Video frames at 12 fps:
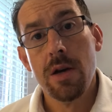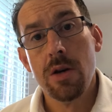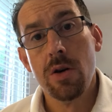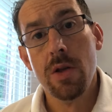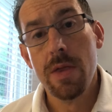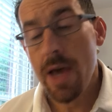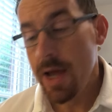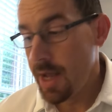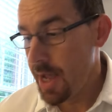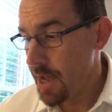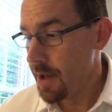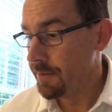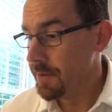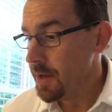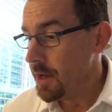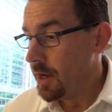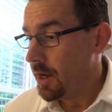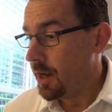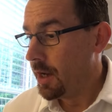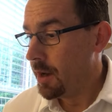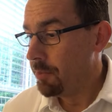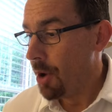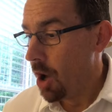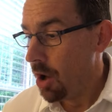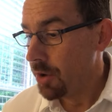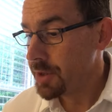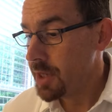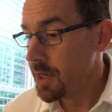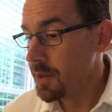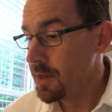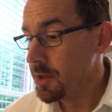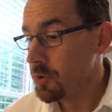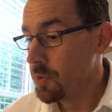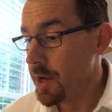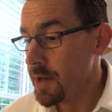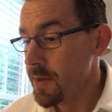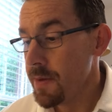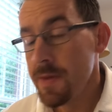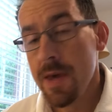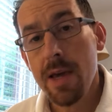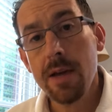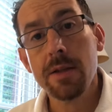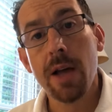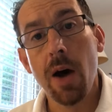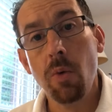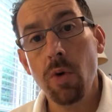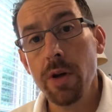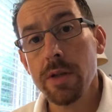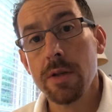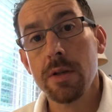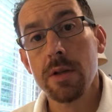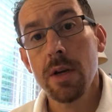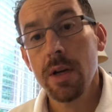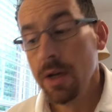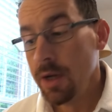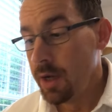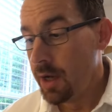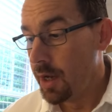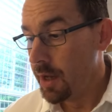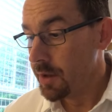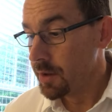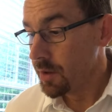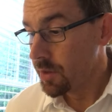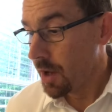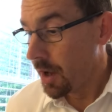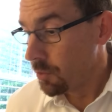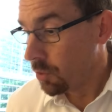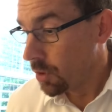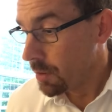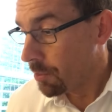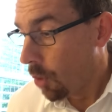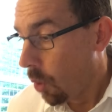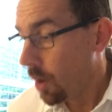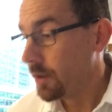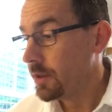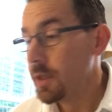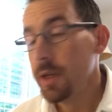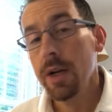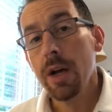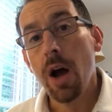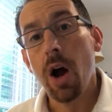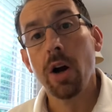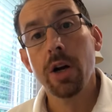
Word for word: could that have? Uh, Paul said it this way: the things I once uh, thought were important are